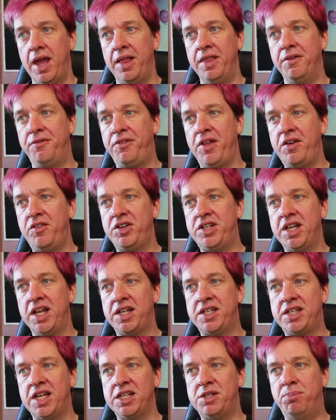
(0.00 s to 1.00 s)
And the flavor
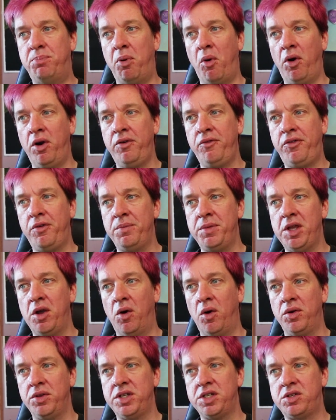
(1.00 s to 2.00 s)
text says, born from the
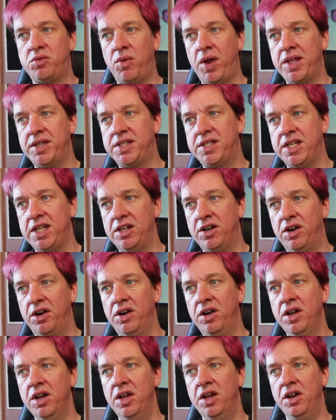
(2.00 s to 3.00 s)
oldest red
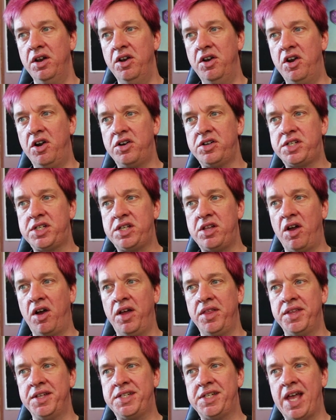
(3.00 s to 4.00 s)
cedar, nursed
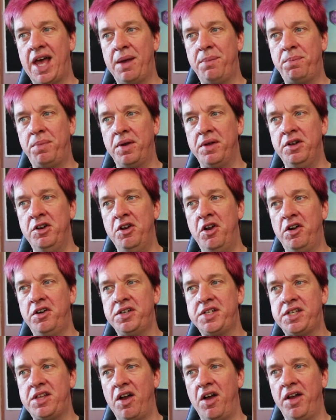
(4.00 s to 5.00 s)
on the sap,
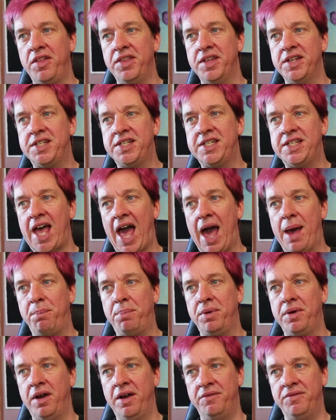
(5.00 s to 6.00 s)
nursed on the
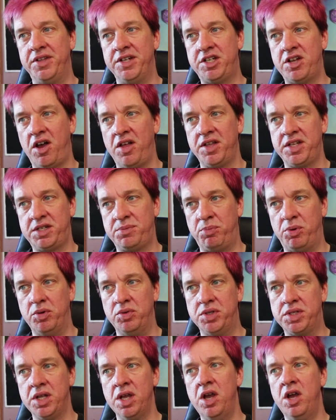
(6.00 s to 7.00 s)
sap of the tallest
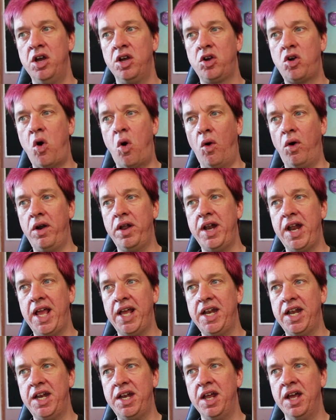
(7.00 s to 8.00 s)
spruce,
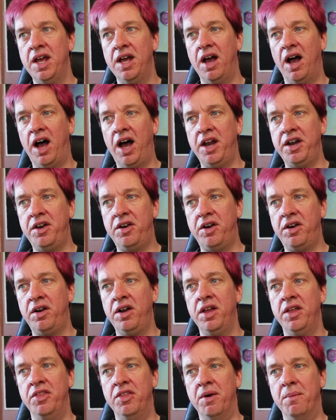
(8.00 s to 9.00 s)
coronated
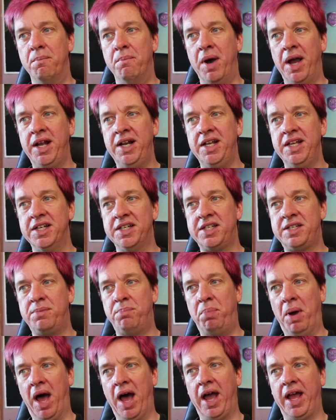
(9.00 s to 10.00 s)
under the
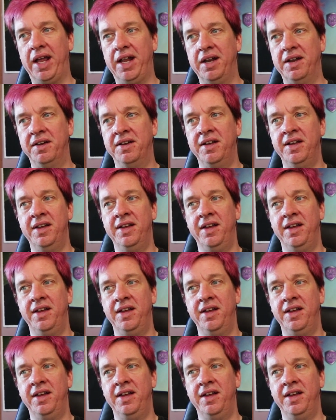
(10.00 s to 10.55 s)
mightiest pine.